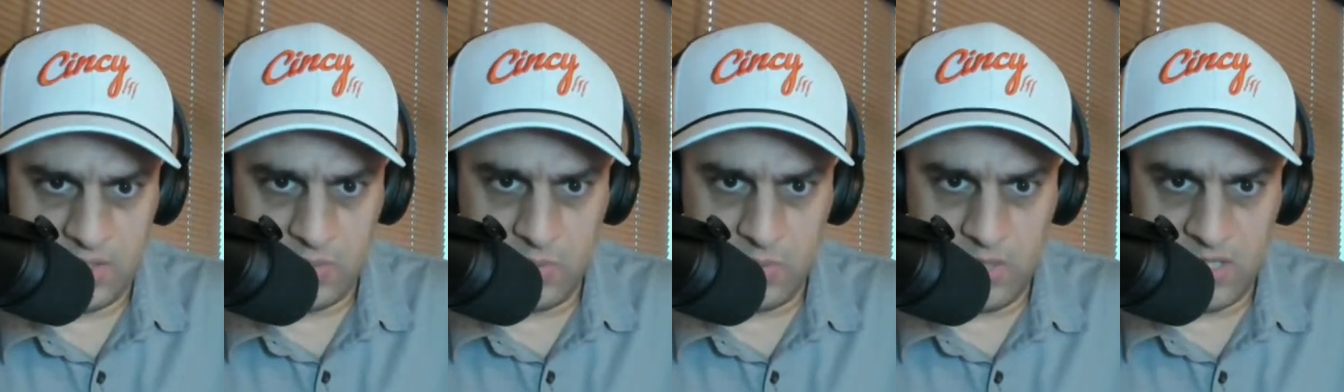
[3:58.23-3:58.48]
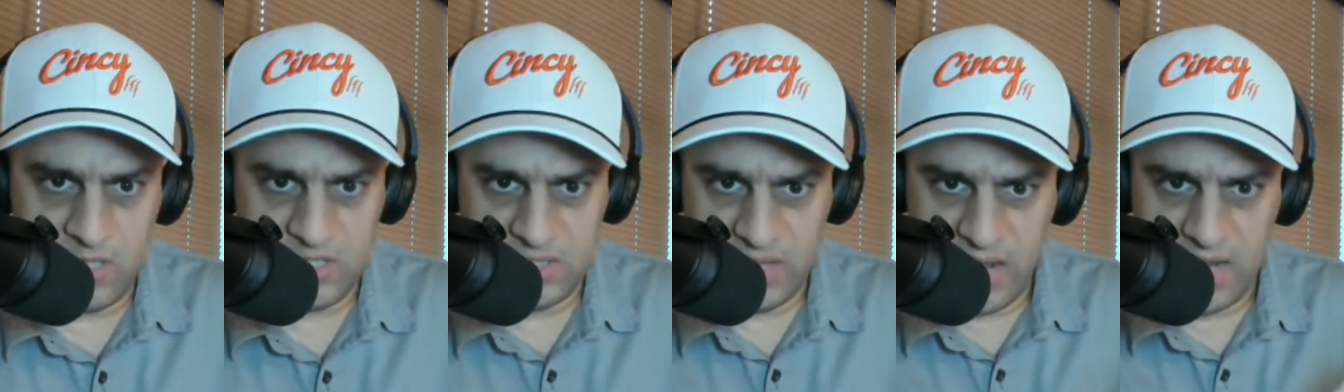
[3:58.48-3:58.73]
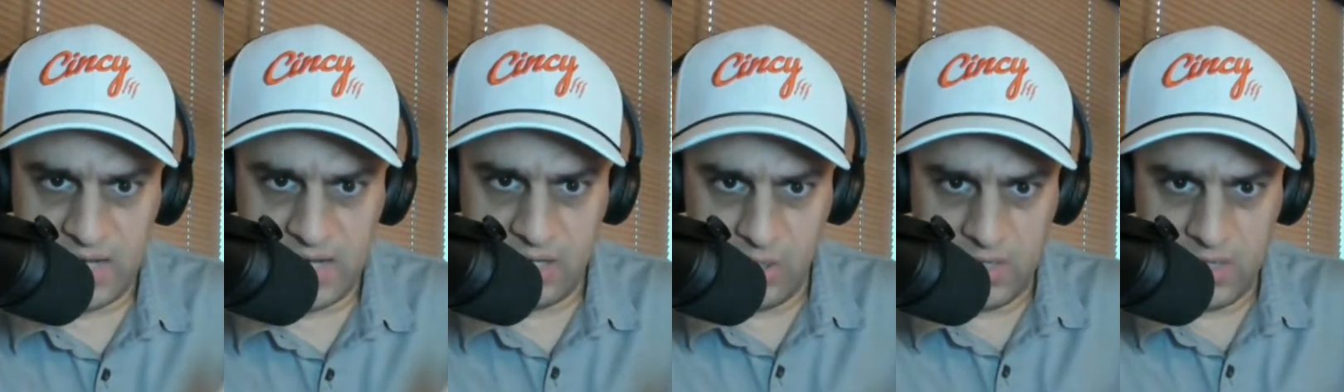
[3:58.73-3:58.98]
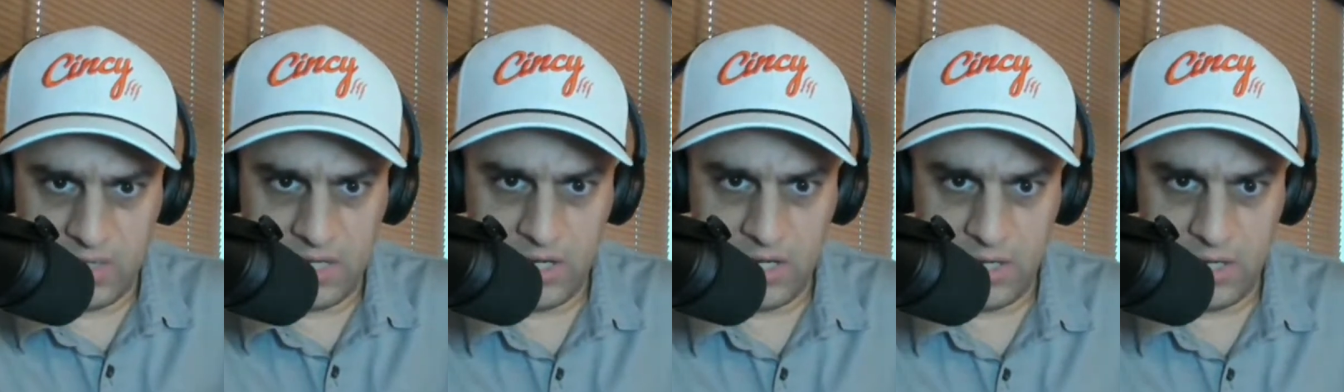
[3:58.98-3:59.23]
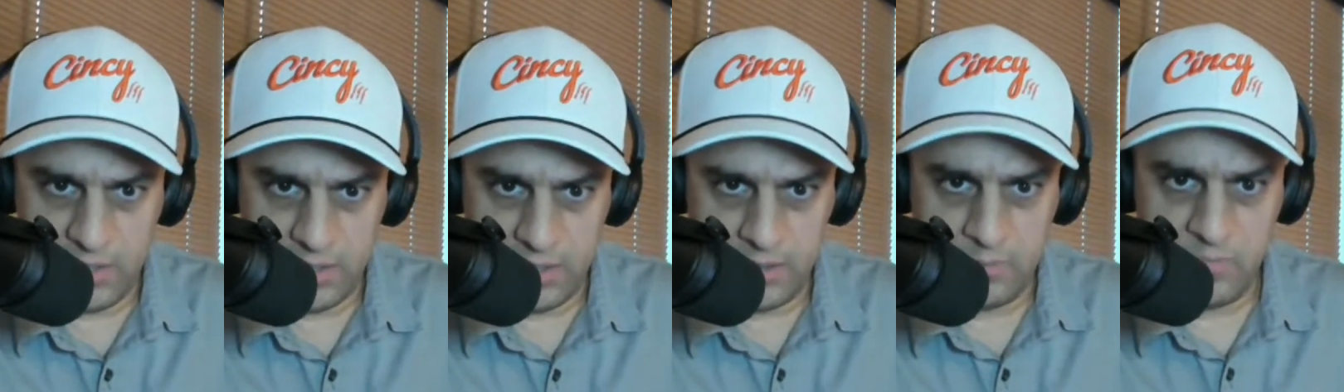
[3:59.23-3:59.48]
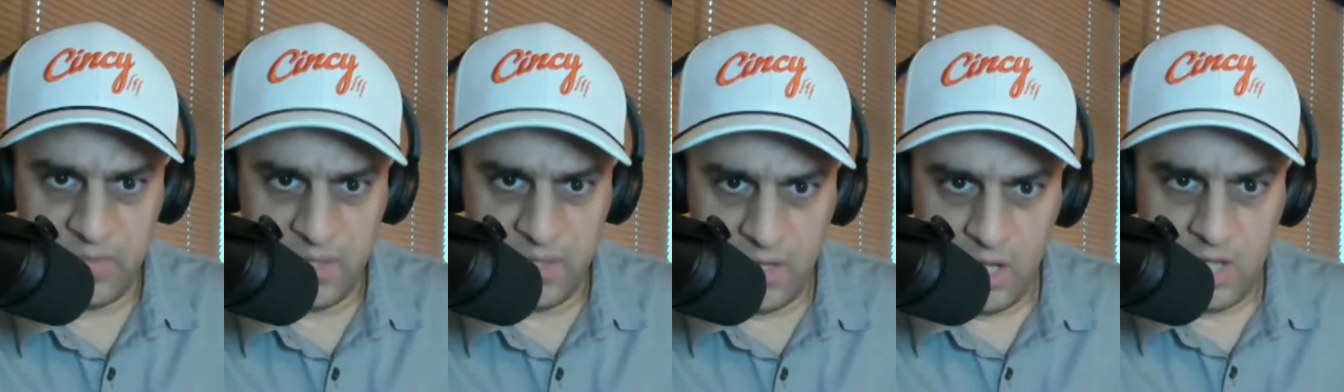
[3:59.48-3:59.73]
this was, and I had to go get
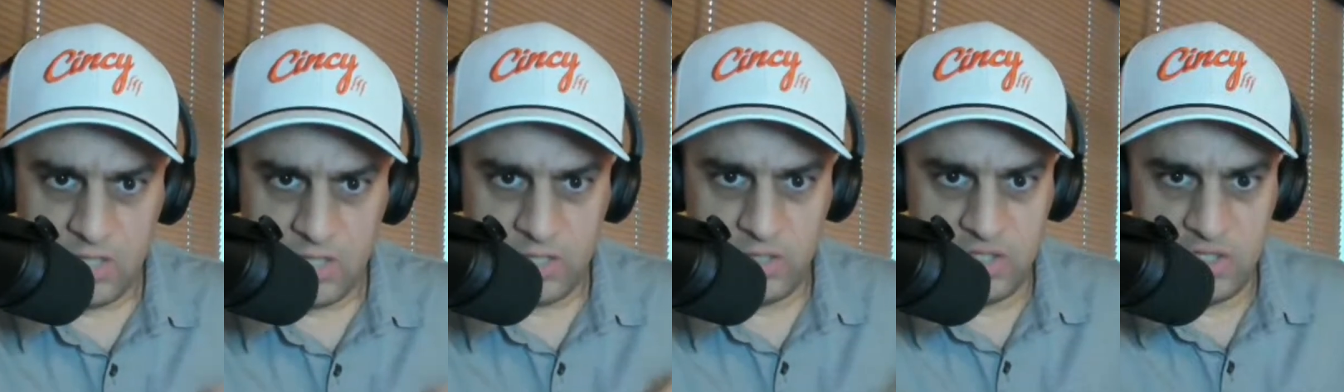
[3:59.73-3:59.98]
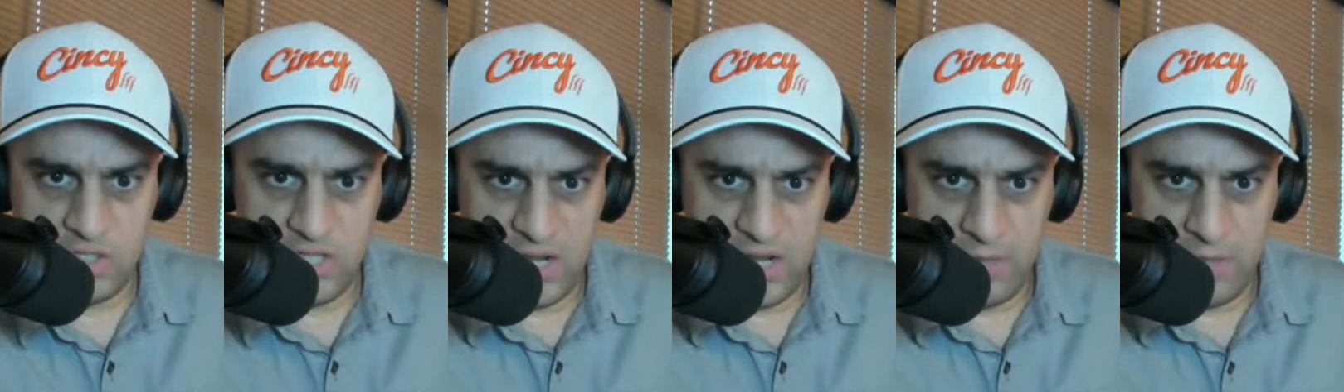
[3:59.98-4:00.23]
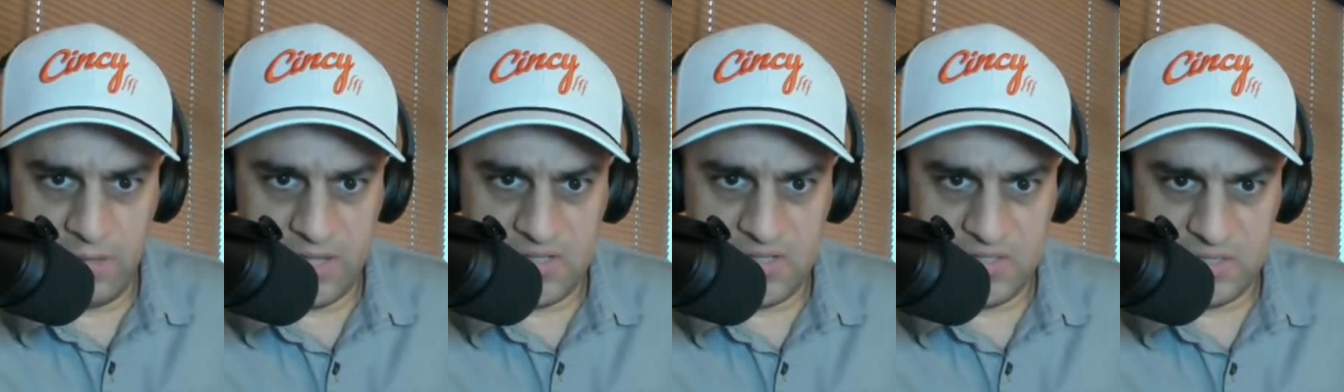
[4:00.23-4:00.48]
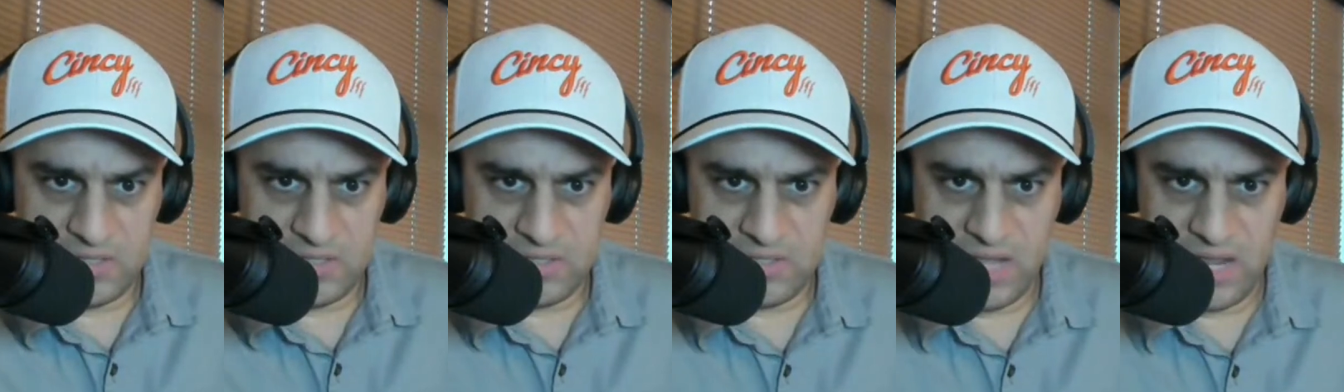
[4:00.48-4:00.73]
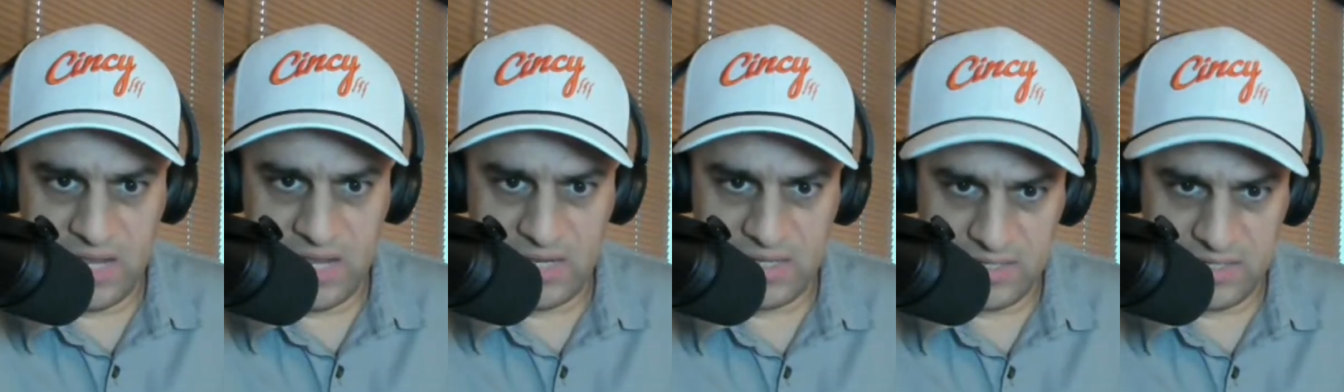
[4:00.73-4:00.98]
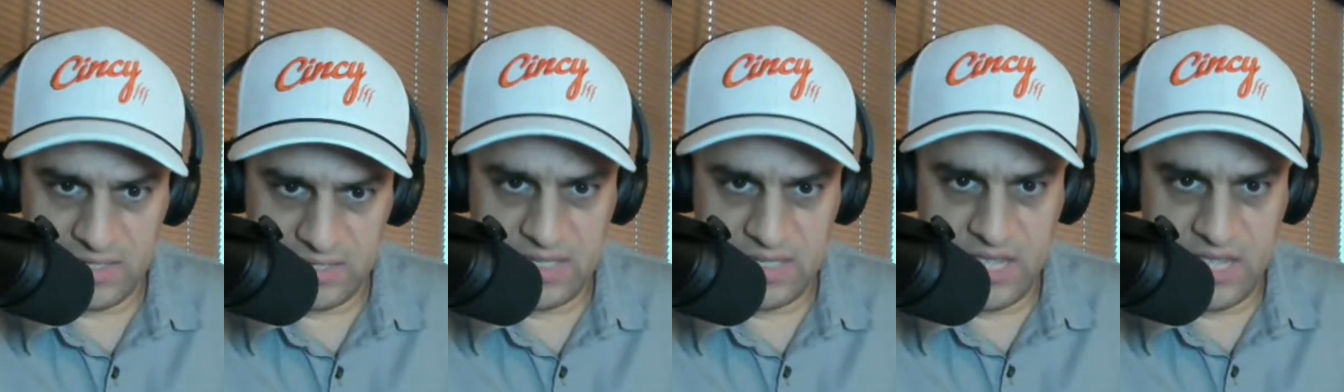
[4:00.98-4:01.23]
her so she had a place to stay
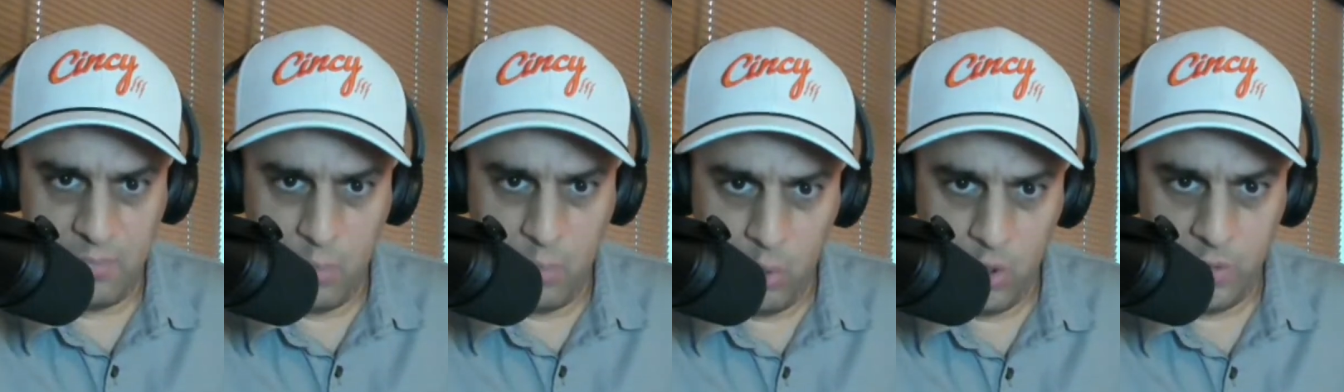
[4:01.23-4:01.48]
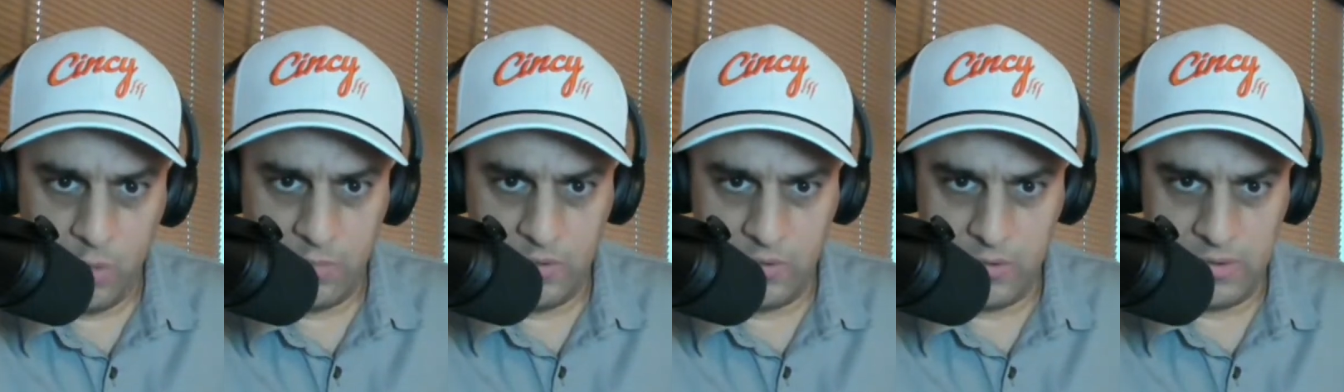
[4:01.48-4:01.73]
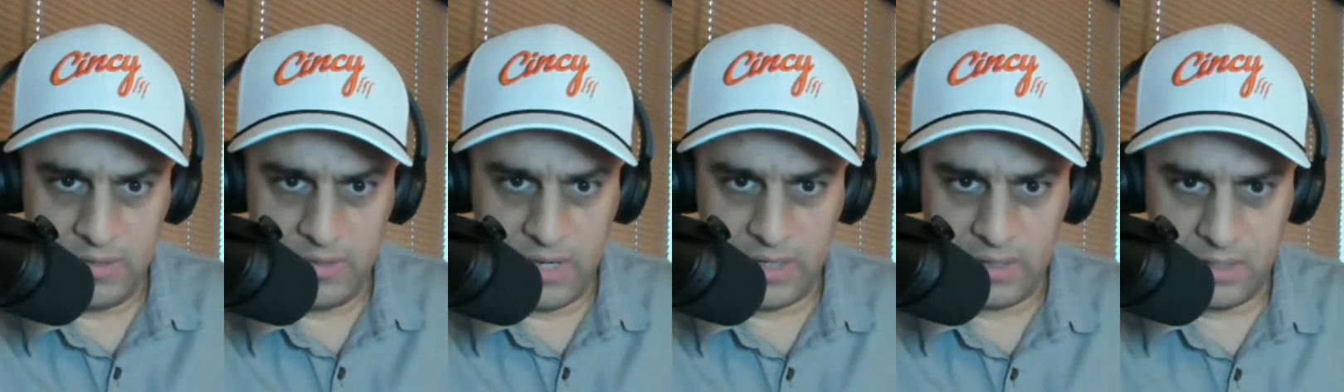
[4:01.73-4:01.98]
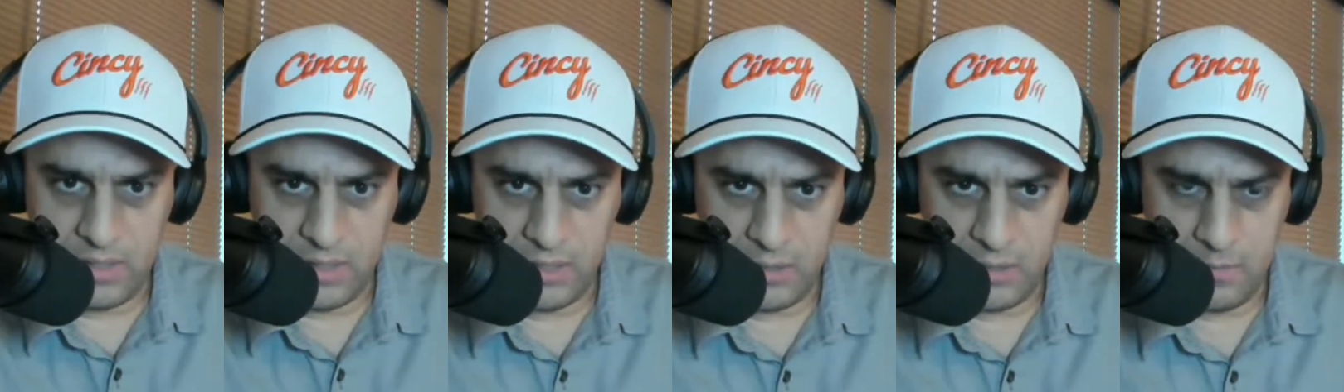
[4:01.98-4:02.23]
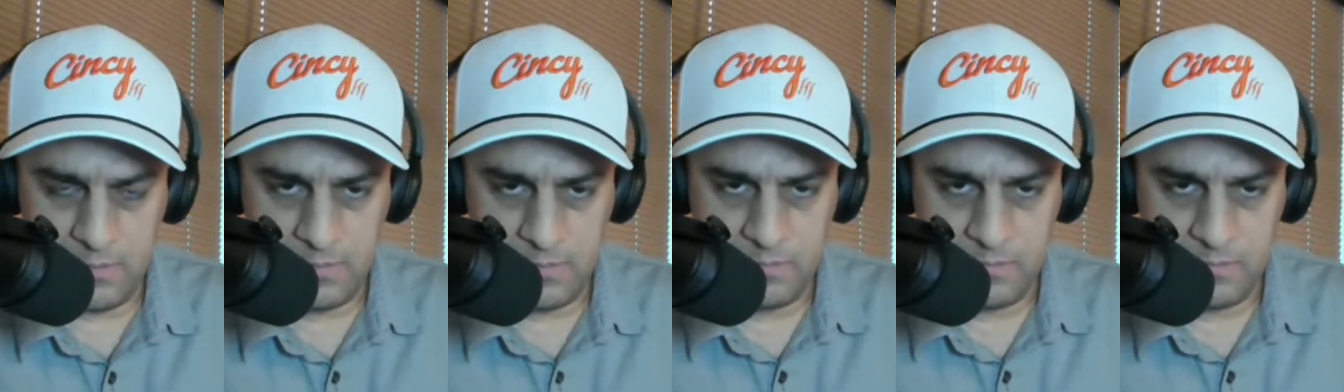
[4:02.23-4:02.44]
and keep warm during that